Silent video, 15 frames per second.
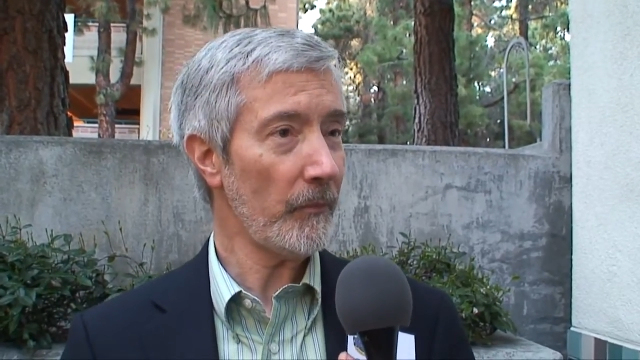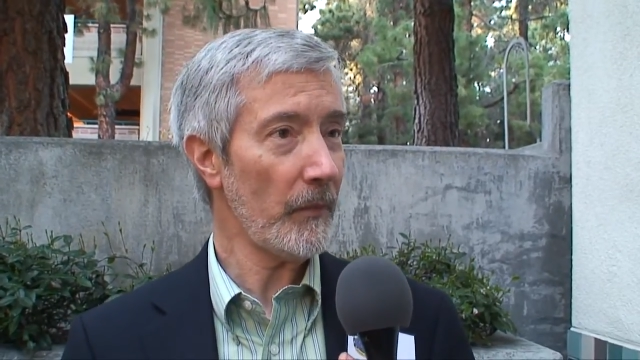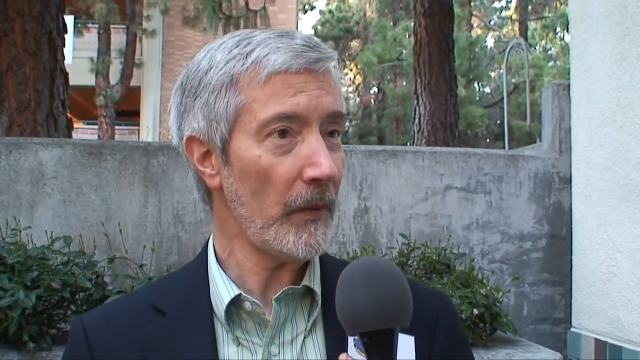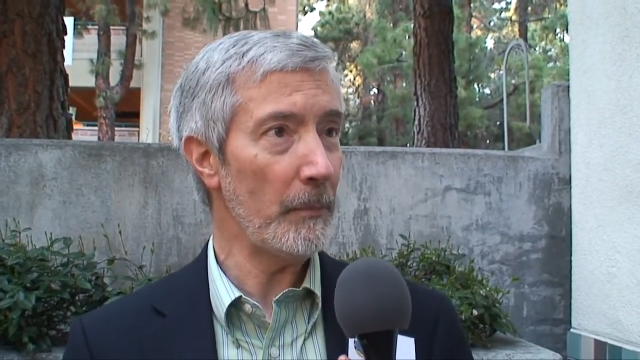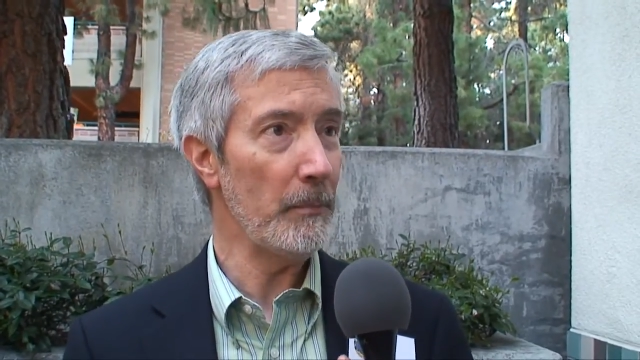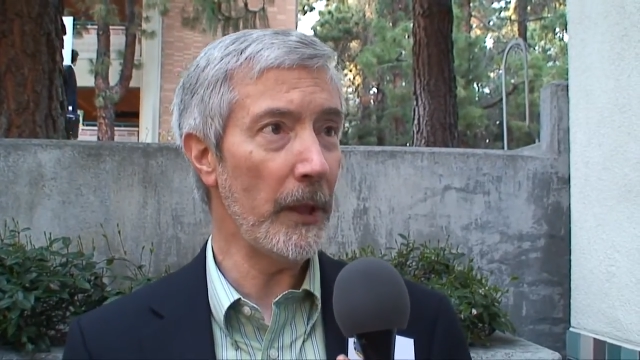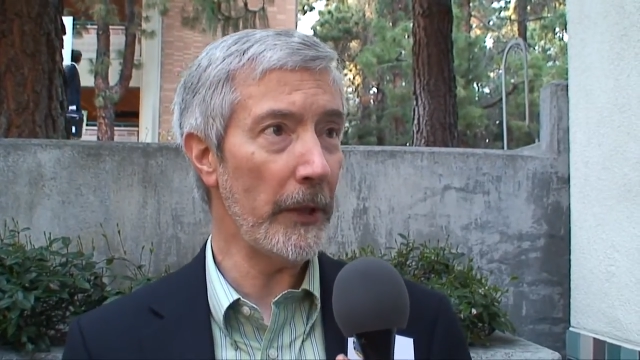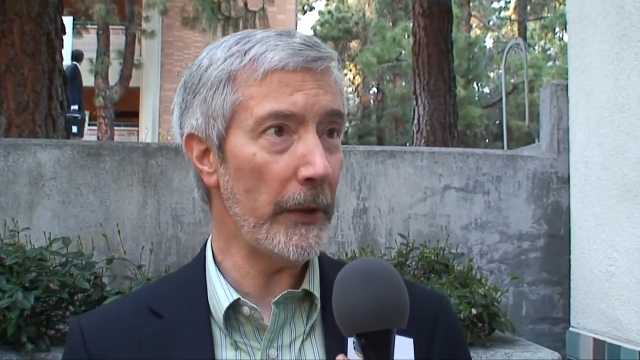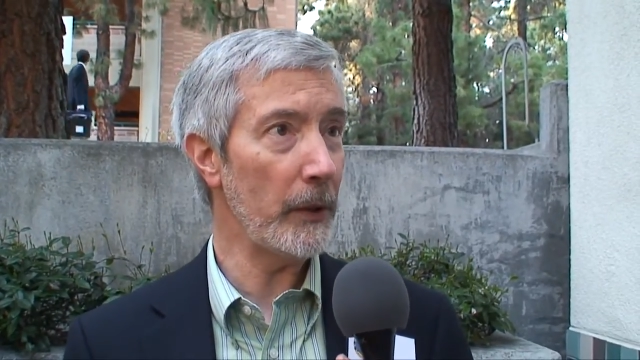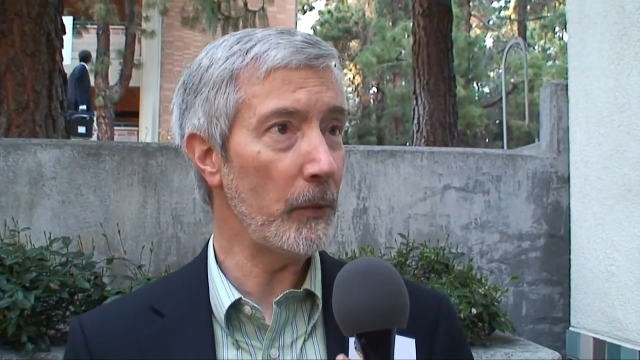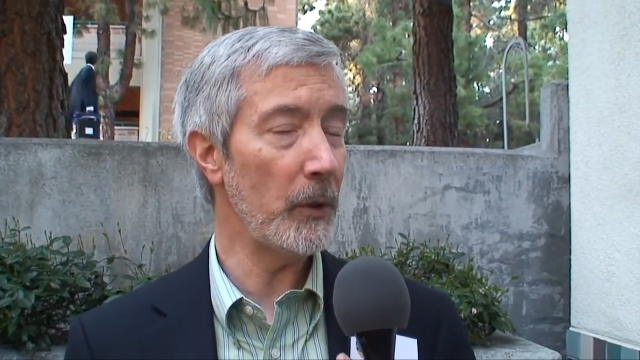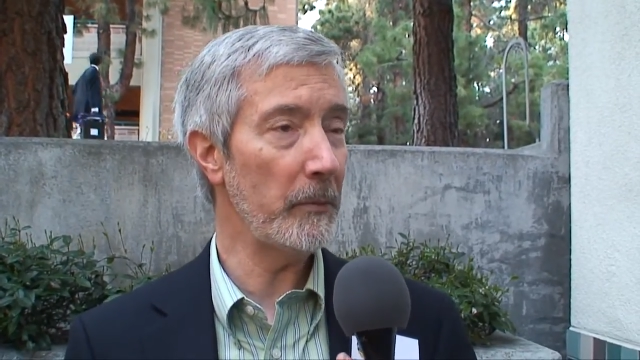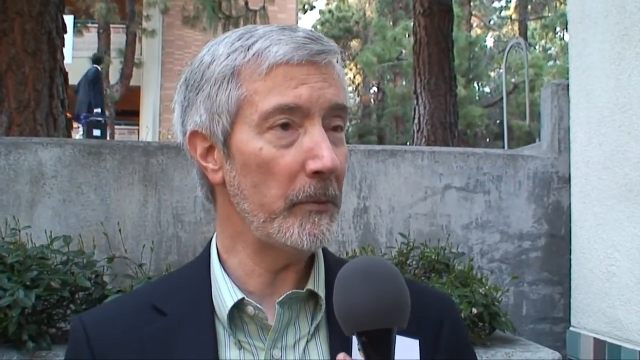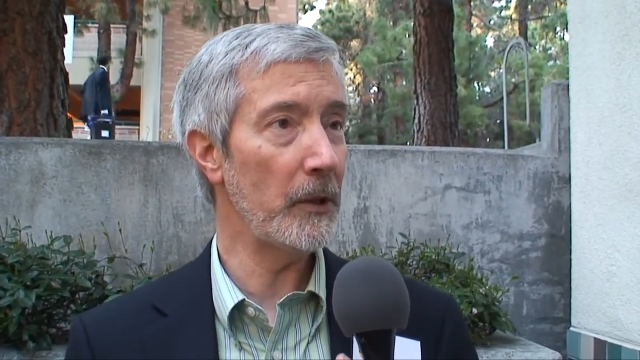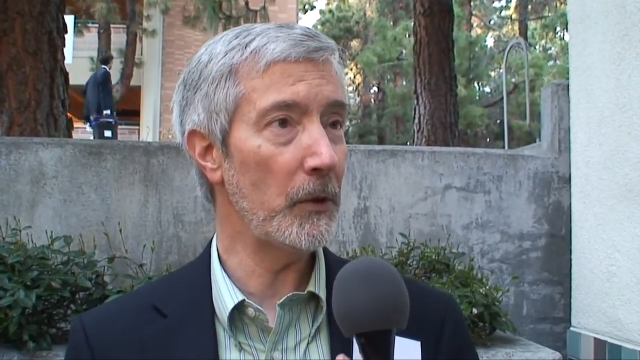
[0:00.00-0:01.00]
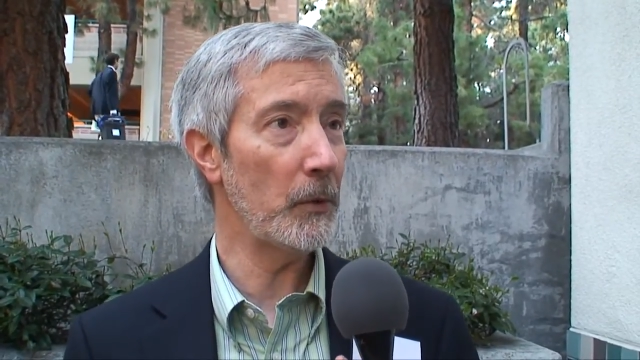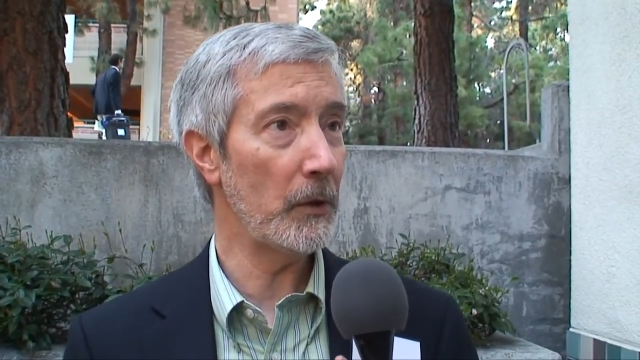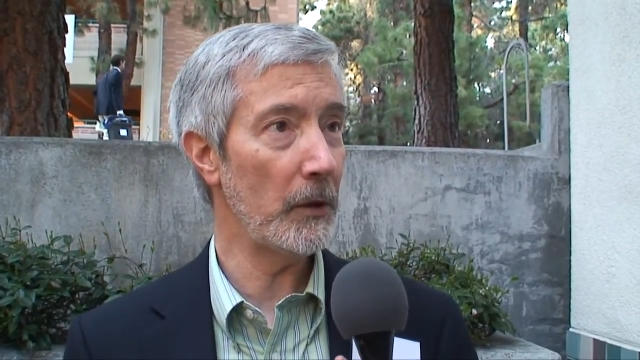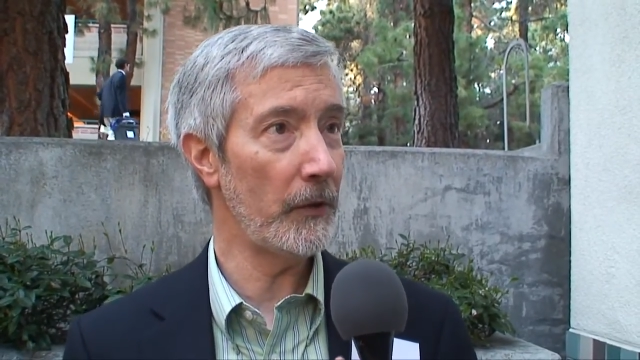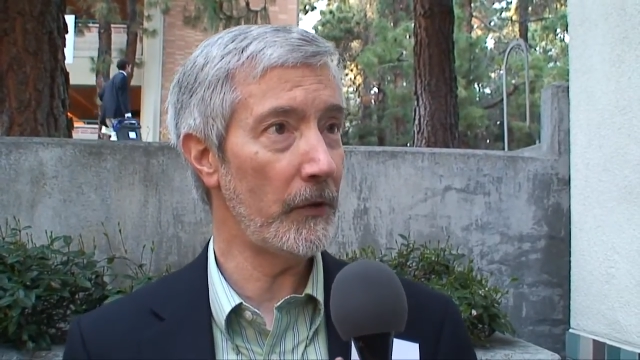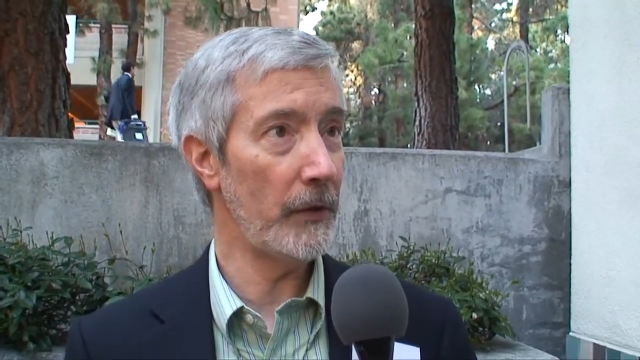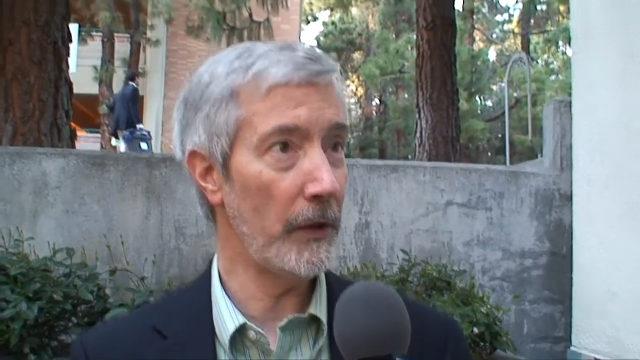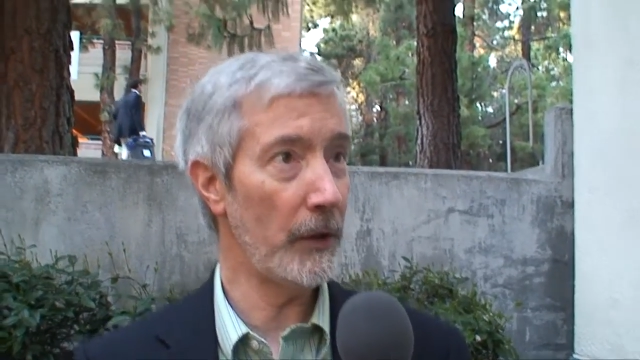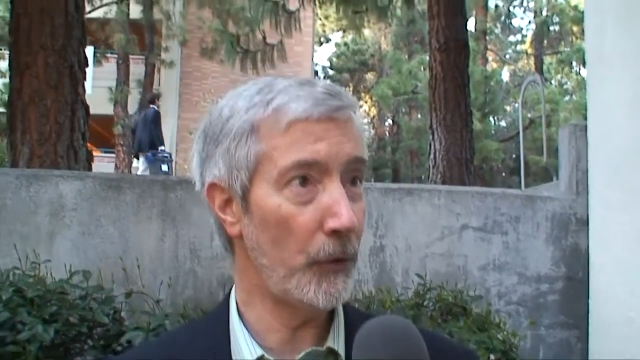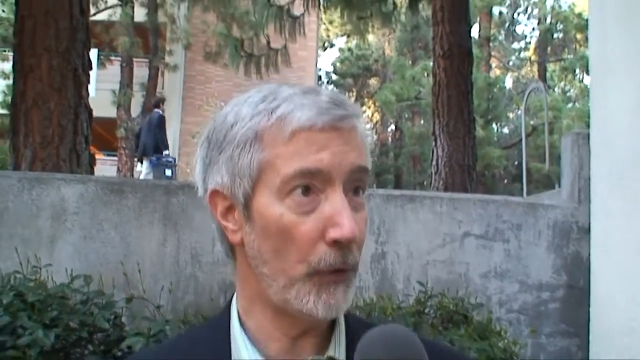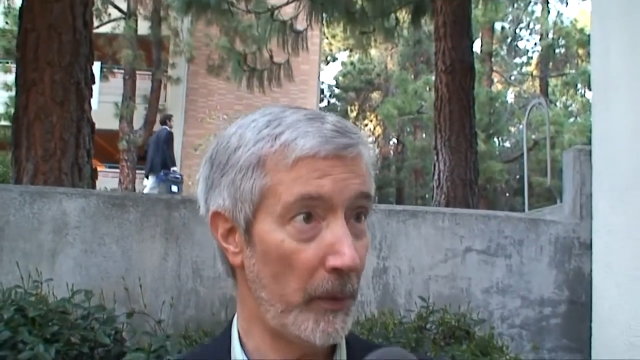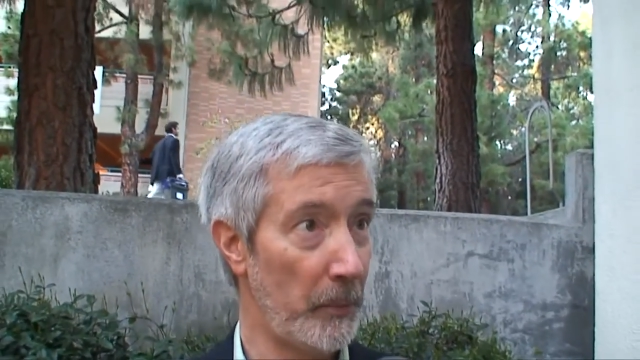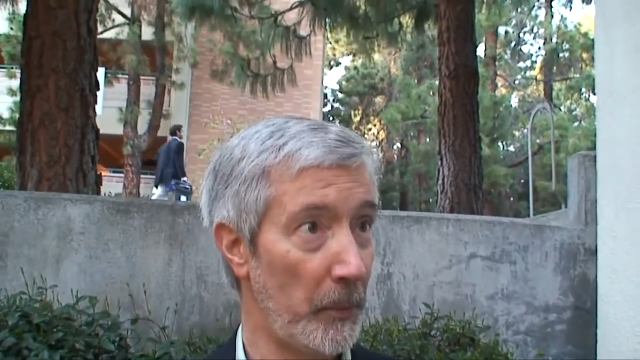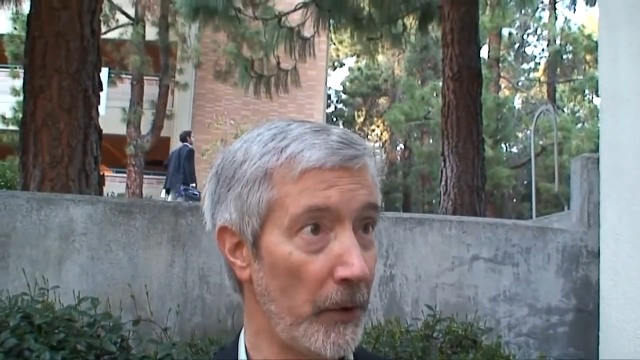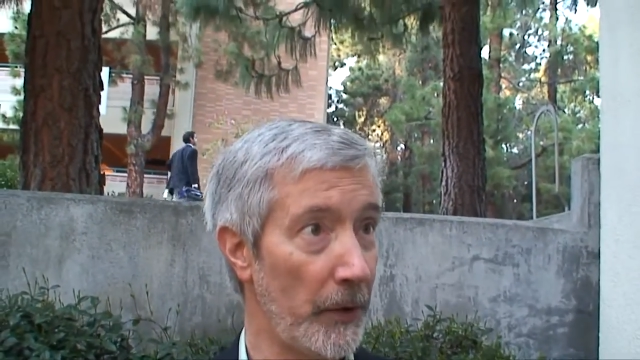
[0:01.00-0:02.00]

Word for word: married women who were listening tripled